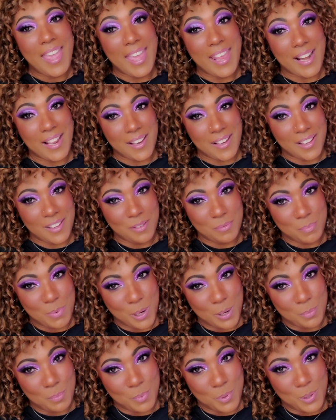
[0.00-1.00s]
And I love
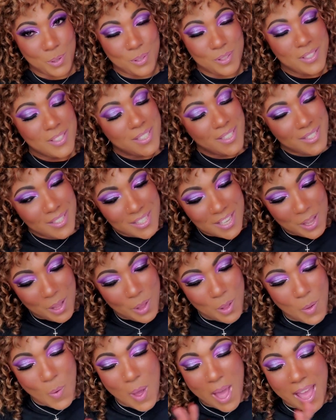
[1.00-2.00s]
purple.
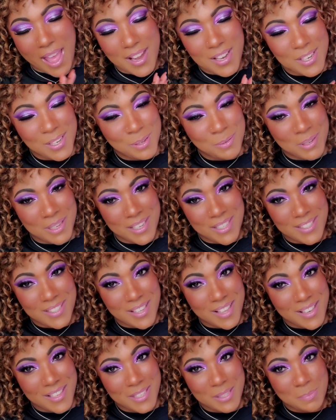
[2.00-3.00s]
So I knew when I
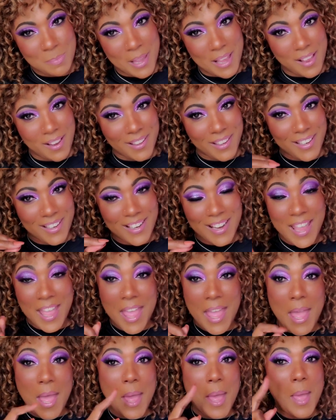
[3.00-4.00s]
saw this
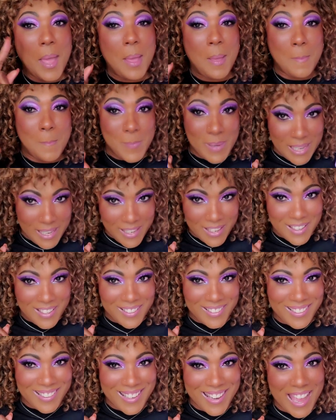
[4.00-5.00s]
palette,
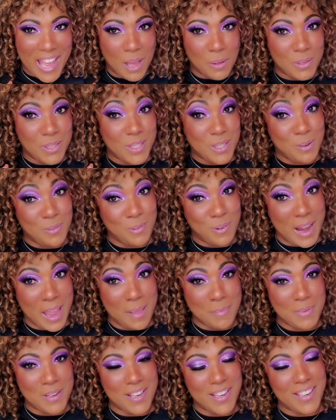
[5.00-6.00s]
immediately I was
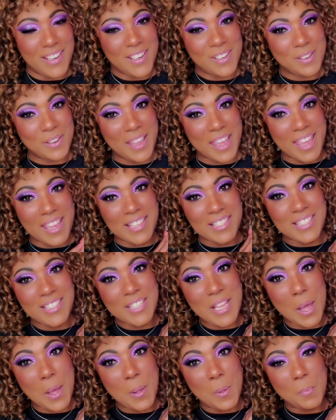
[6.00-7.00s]
grabbing it. Okay,
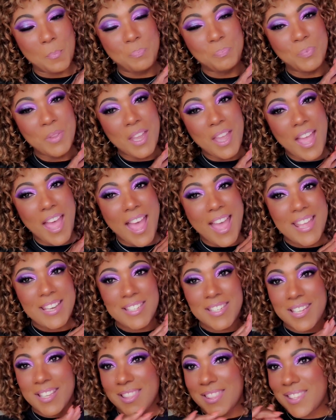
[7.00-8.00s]
so I
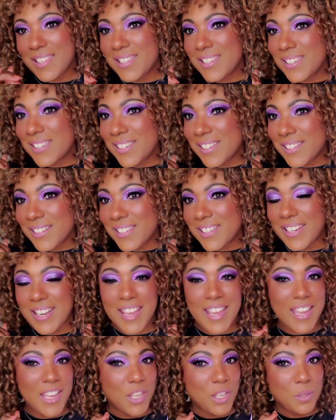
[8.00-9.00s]
did this look
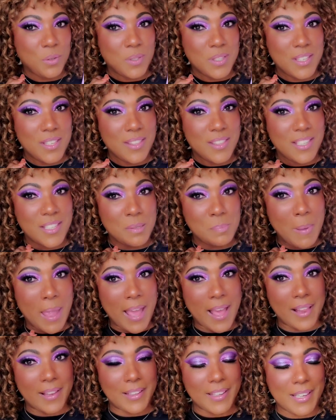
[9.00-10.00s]
today using this
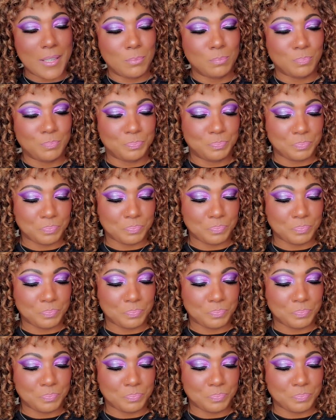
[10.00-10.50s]
palette.